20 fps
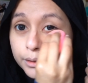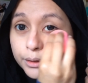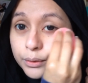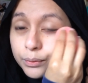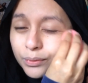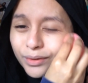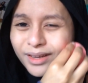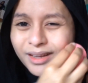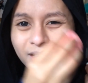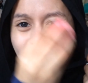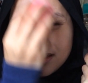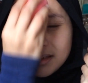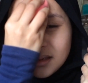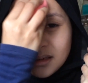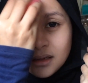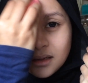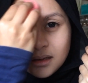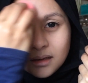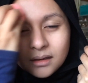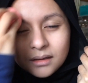You can
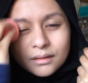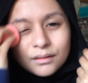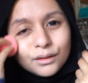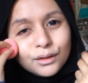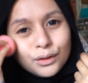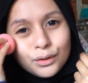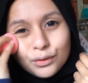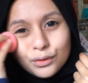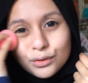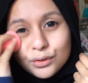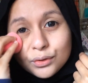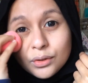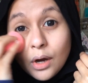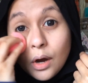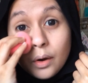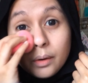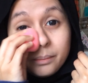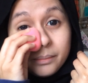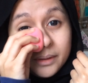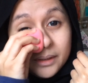do
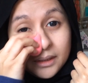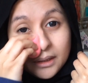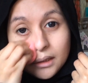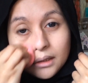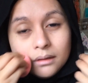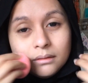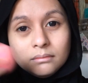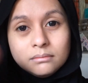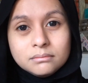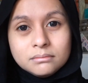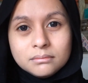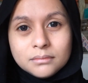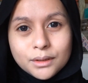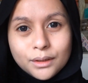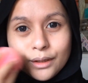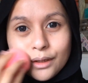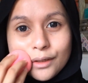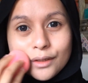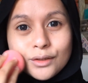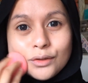how many
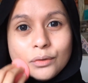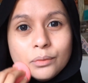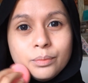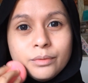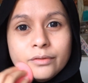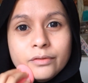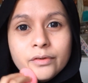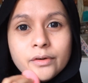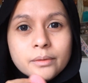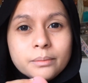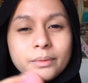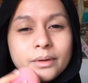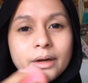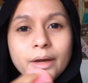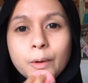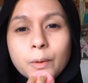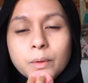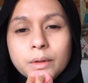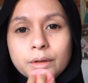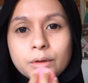layers you prefer, but
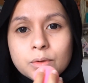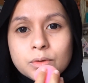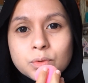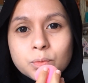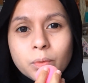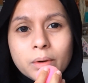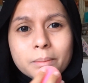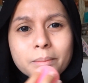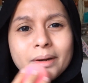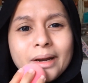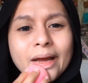I only use 1.